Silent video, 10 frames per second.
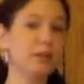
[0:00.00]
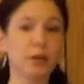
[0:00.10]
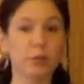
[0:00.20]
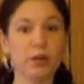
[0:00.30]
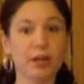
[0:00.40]
I
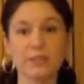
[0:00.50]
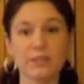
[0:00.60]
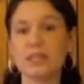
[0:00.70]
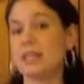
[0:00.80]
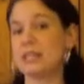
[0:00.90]
don't want to have to
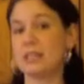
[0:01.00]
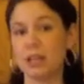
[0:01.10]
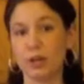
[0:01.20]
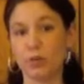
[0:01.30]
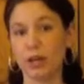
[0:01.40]
taste it, I
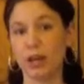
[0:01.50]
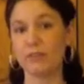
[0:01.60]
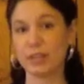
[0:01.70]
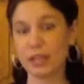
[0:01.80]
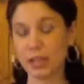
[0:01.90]
don't want to have
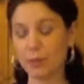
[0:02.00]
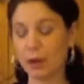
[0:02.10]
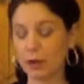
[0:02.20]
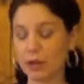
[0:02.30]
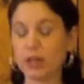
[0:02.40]
to think
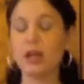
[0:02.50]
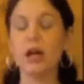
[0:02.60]
about it.